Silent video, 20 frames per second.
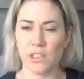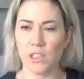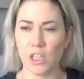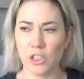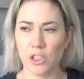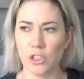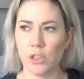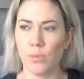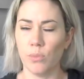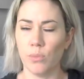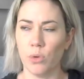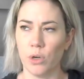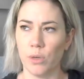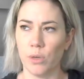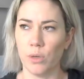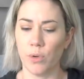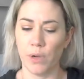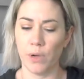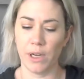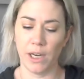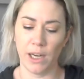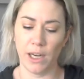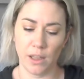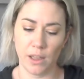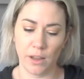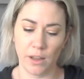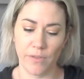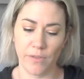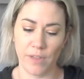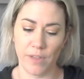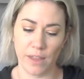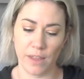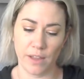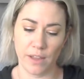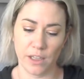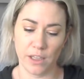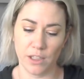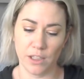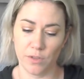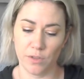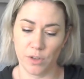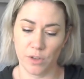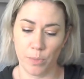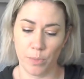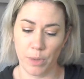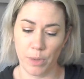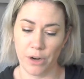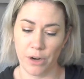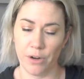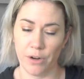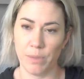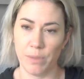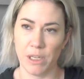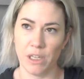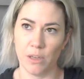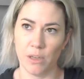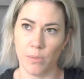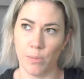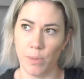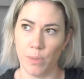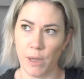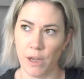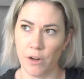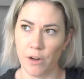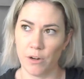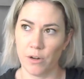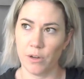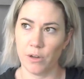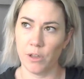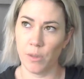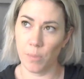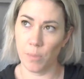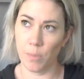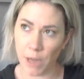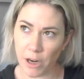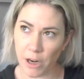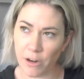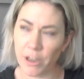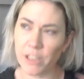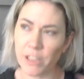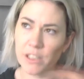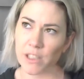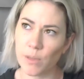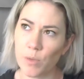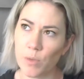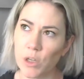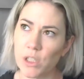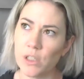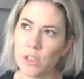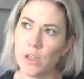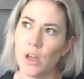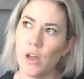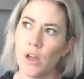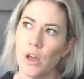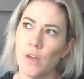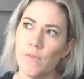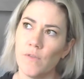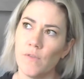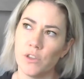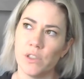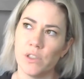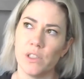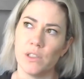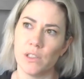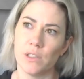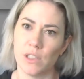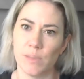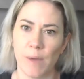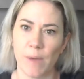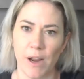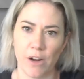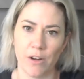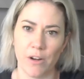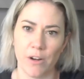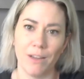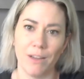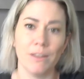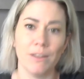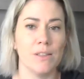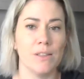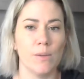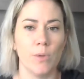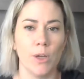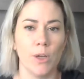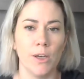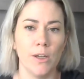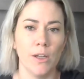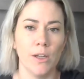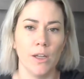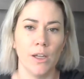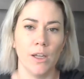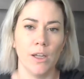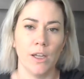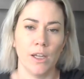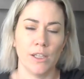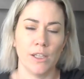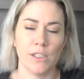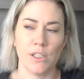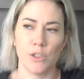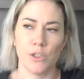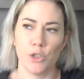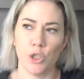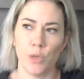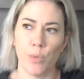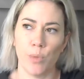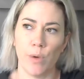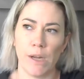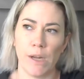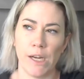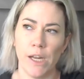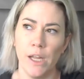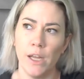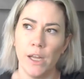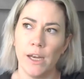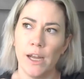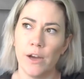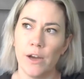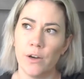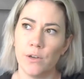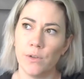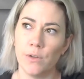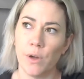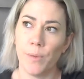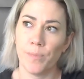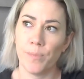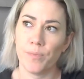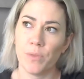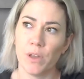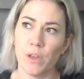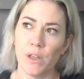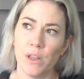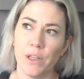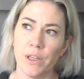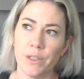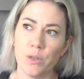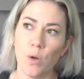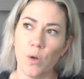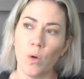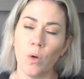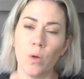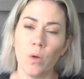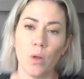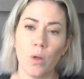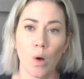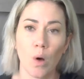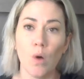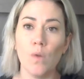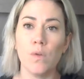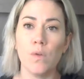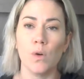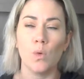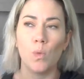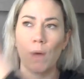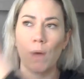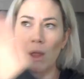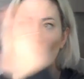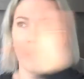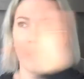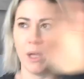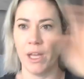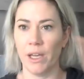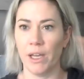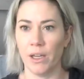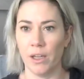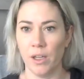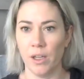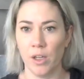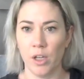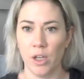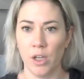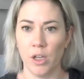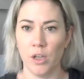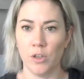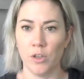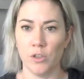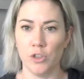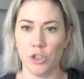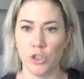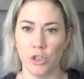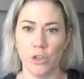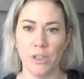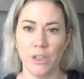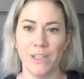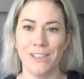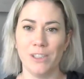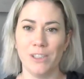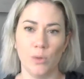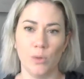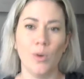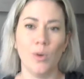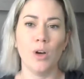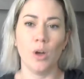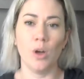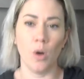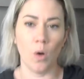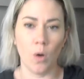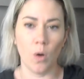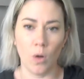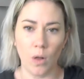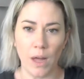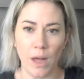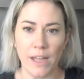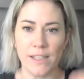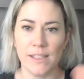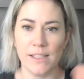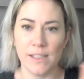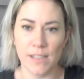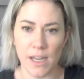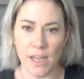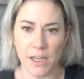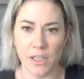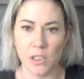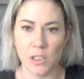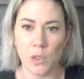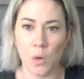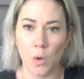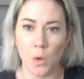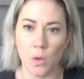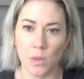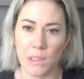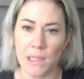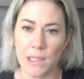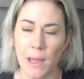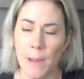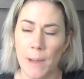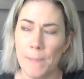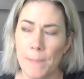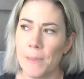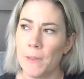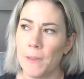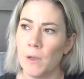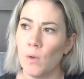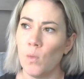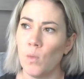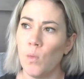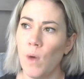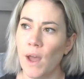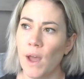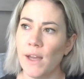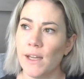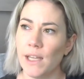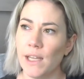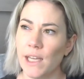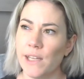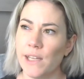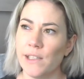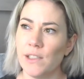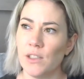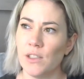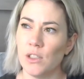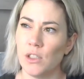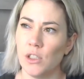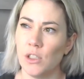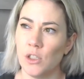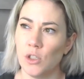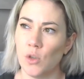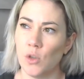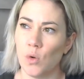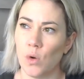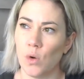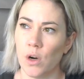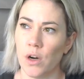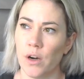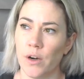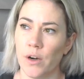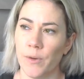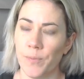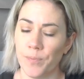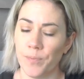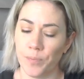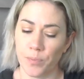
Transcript: such an important point, and I love that, the idea of comparing someone versus inspiring someone. It's such a good point. Now, this whole overwhelming journey to a goal and setting goals, what is your